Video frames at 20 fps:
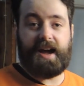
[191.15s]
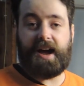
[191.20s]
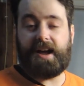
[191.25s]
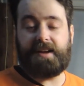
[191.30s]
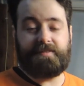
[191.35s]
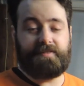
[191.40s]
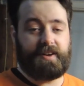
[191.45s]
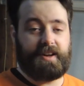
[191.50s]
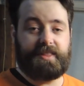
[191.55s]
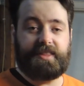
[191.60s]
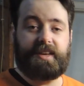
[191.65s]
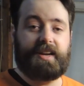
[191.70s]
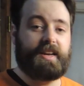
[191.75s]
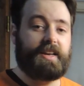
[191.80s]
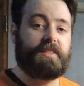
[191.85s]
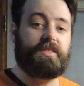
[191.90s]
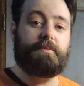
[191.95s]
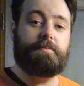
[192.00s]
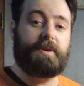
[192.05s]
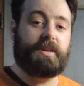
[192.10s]
I find that I
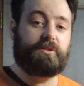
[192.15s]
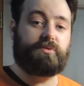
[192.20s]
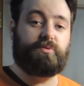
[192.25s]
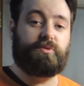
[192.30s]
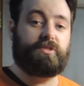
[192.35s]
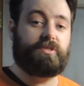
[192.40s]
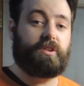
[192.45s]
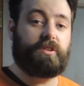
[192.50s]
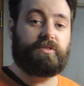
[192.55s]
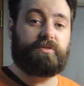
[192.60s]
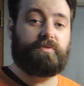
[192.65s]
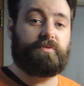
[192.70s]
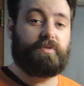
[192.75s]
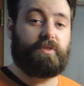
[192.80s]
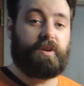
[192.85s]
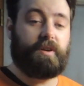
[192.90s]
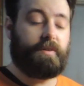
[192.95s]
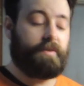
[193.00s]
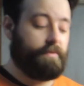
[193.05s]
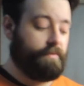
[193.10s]
get the best results
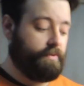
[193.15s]
from